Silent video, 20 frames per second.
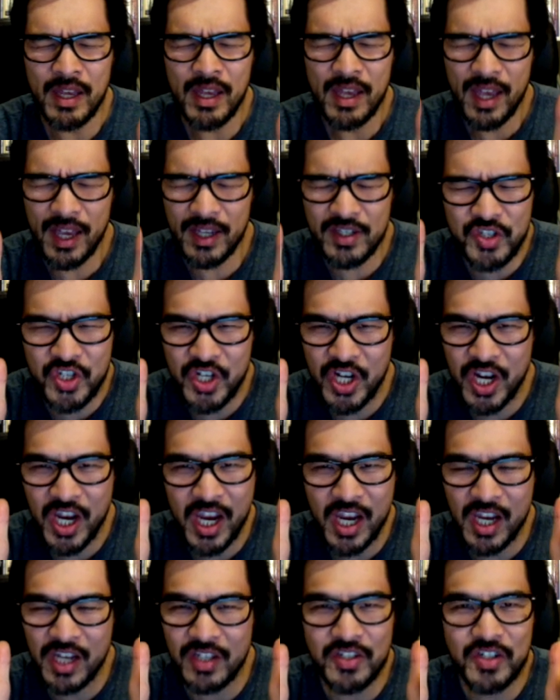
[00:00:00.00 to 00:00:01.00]
has
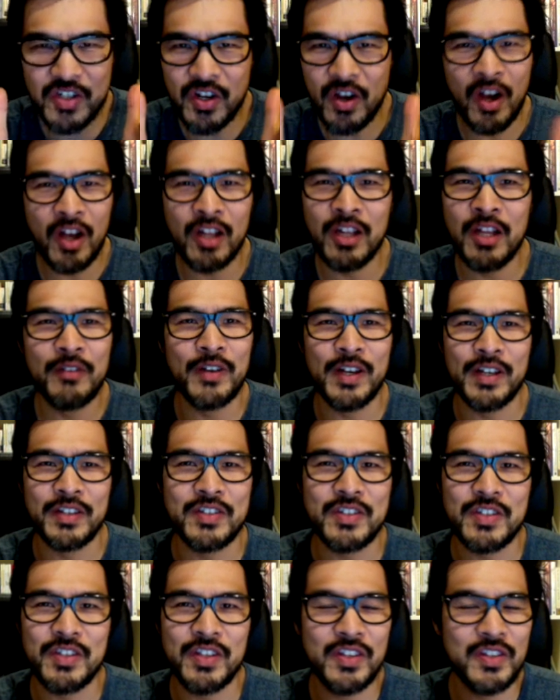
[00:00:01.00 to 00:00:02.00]
changed all of
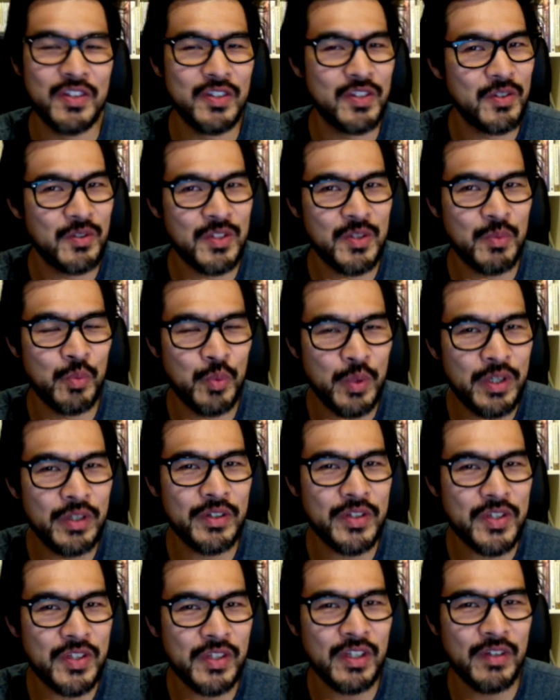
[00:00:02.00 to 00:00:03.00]
us in real
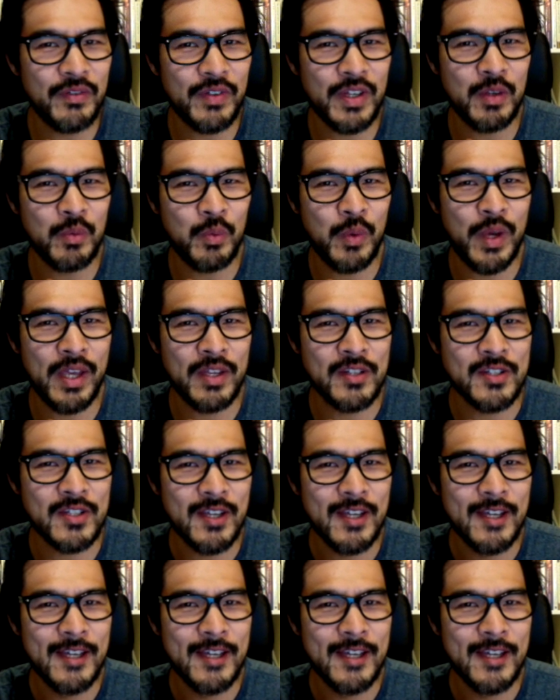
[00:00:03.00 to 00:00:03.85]
significant ways.